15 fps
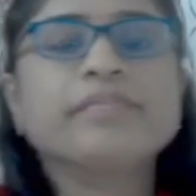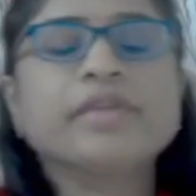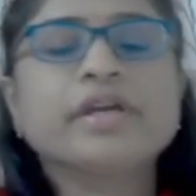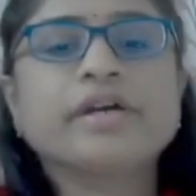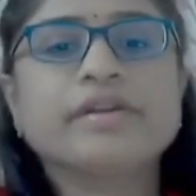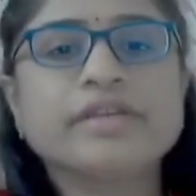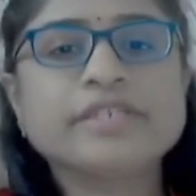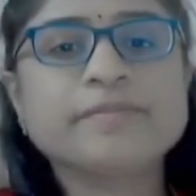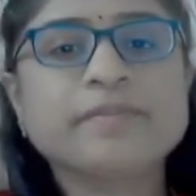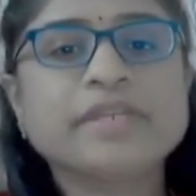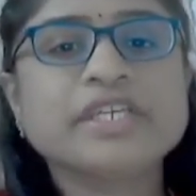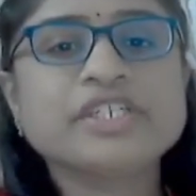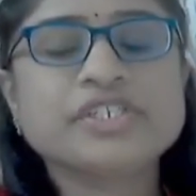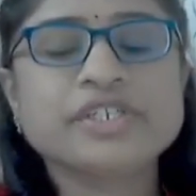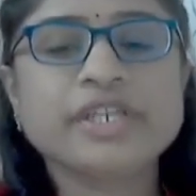
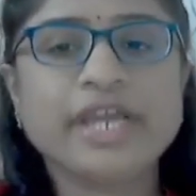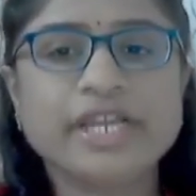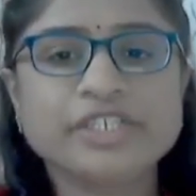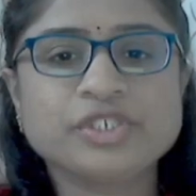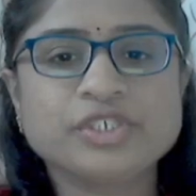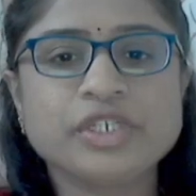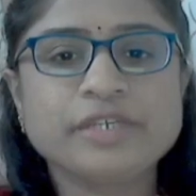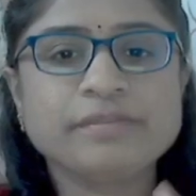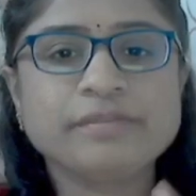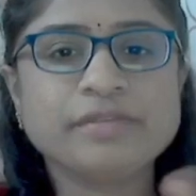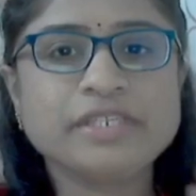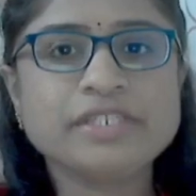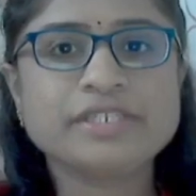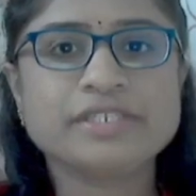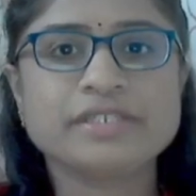Respiration actually
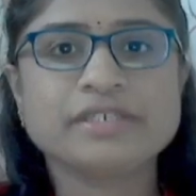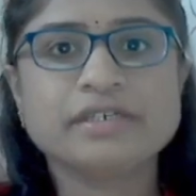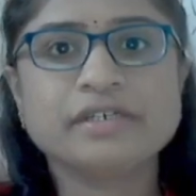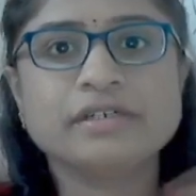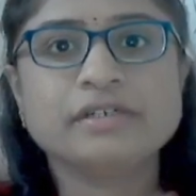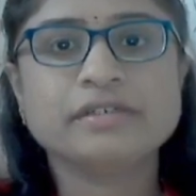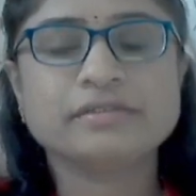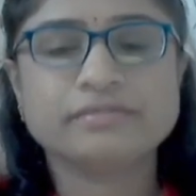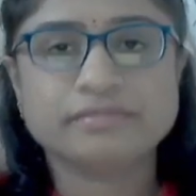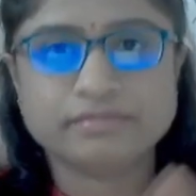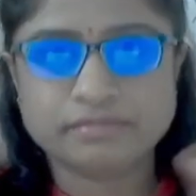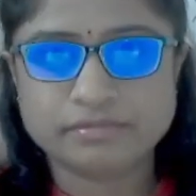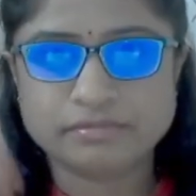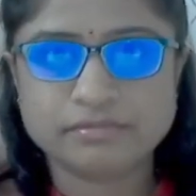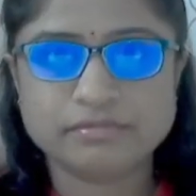means
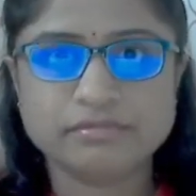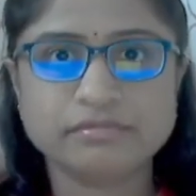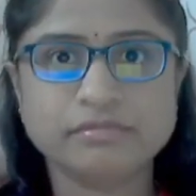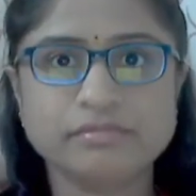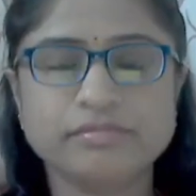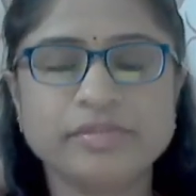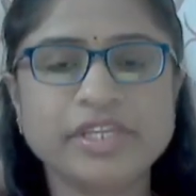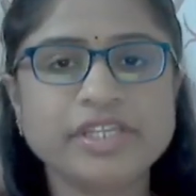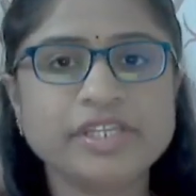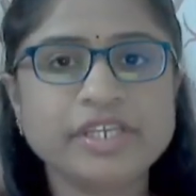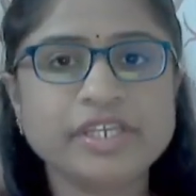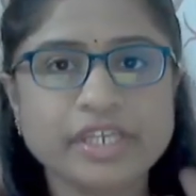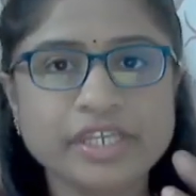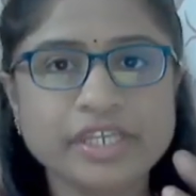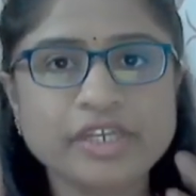
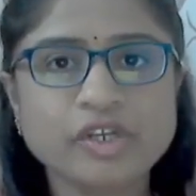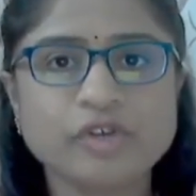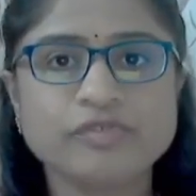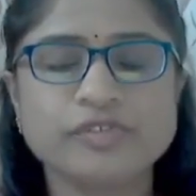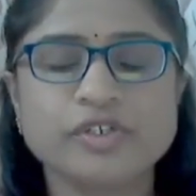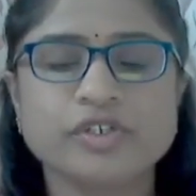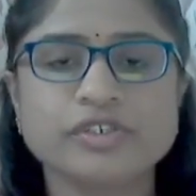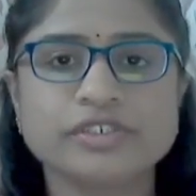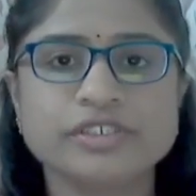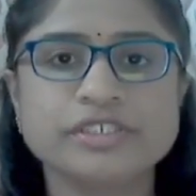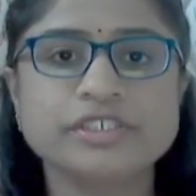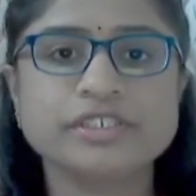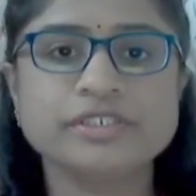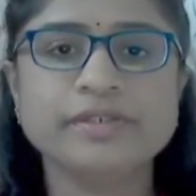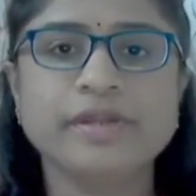breathing in of the
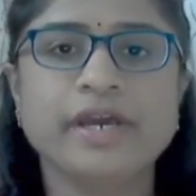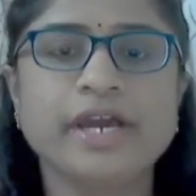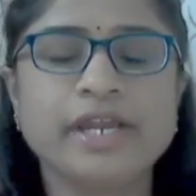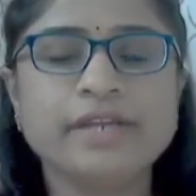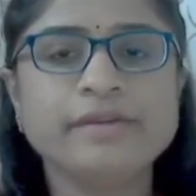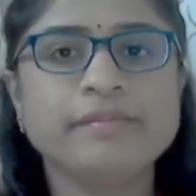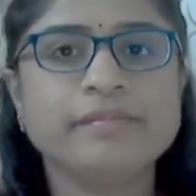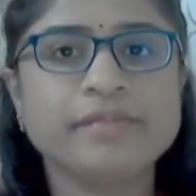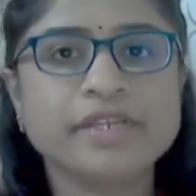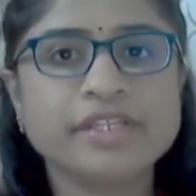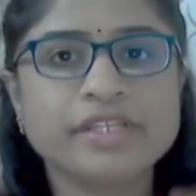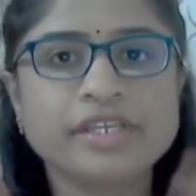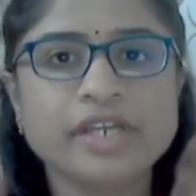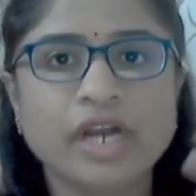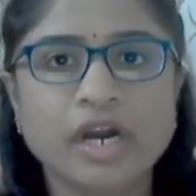oxygen and
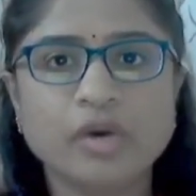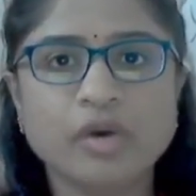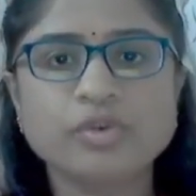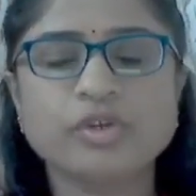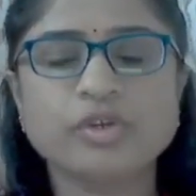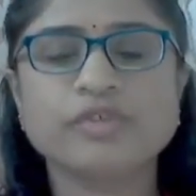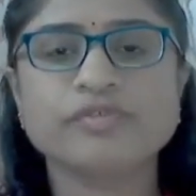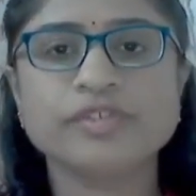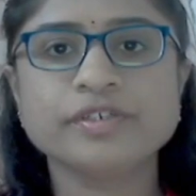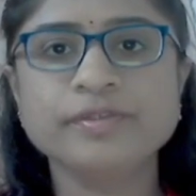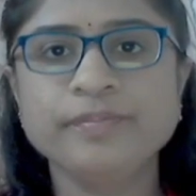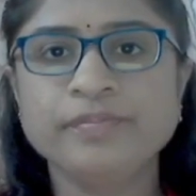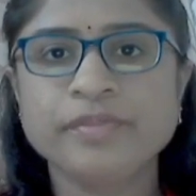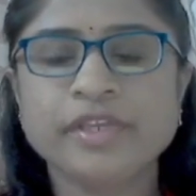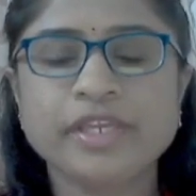breathing out of the
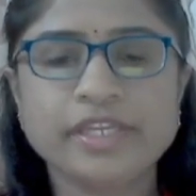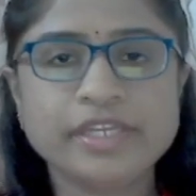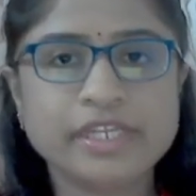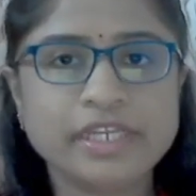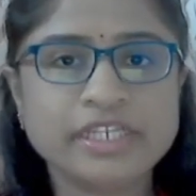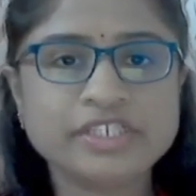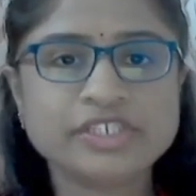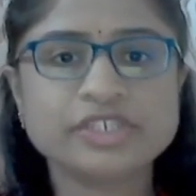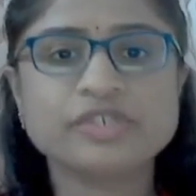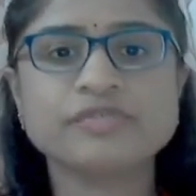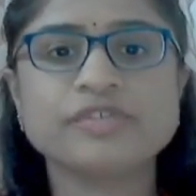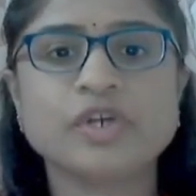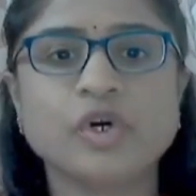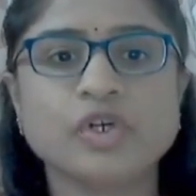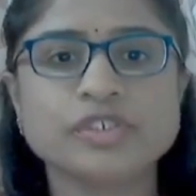inhalation
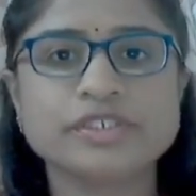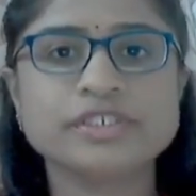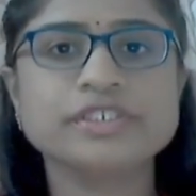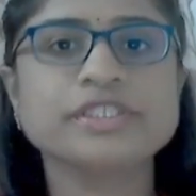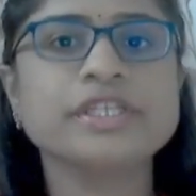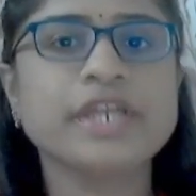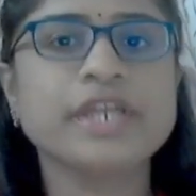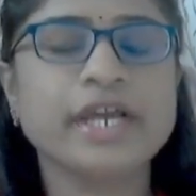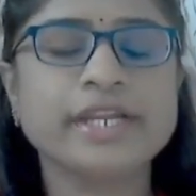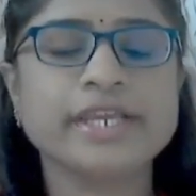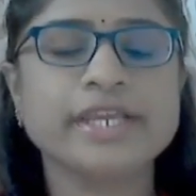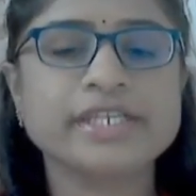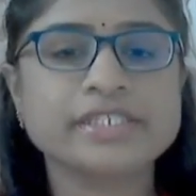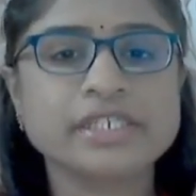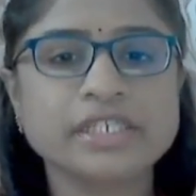of the oxygen and
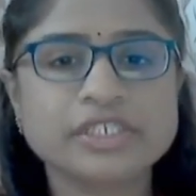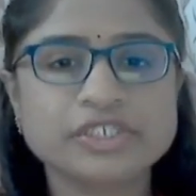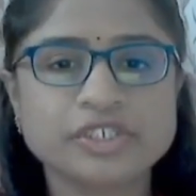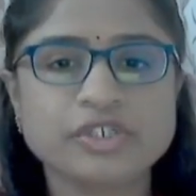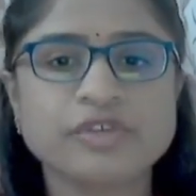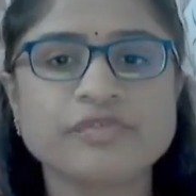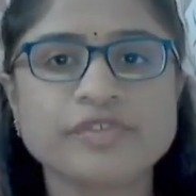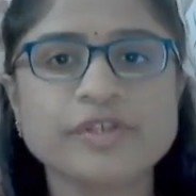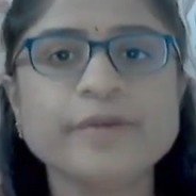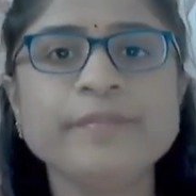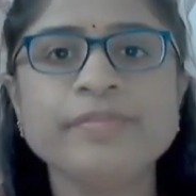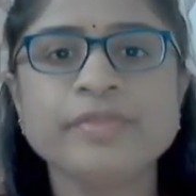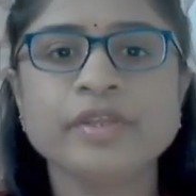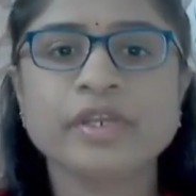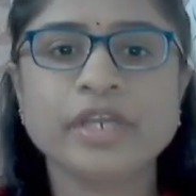exhalation of the
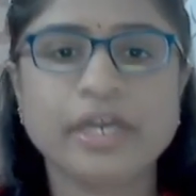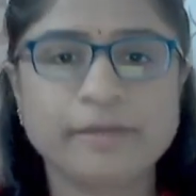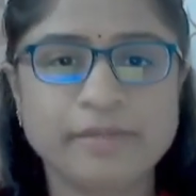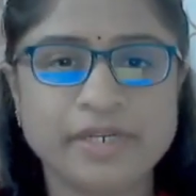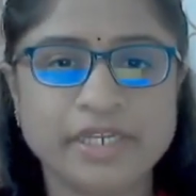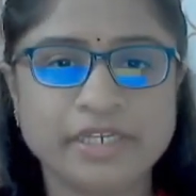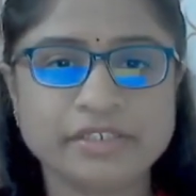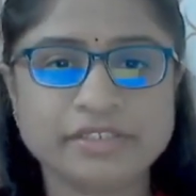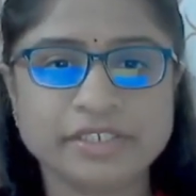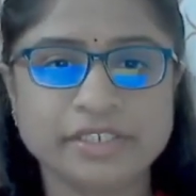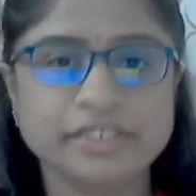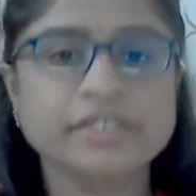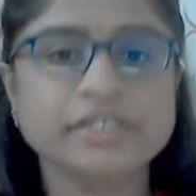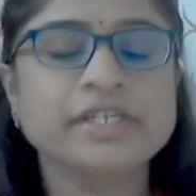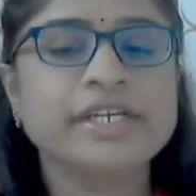carbon
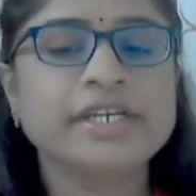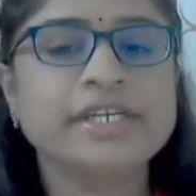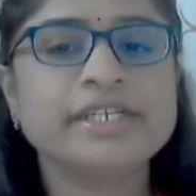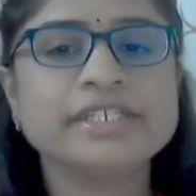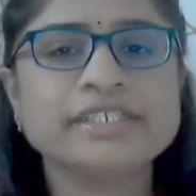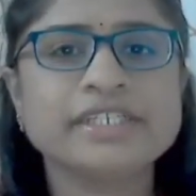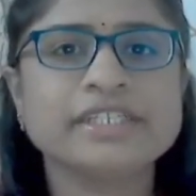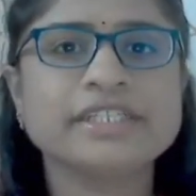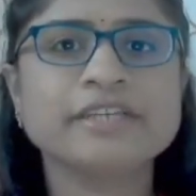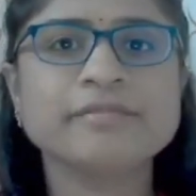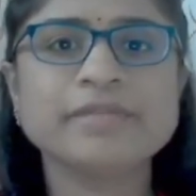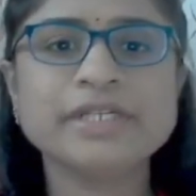dioxide. It is nothing but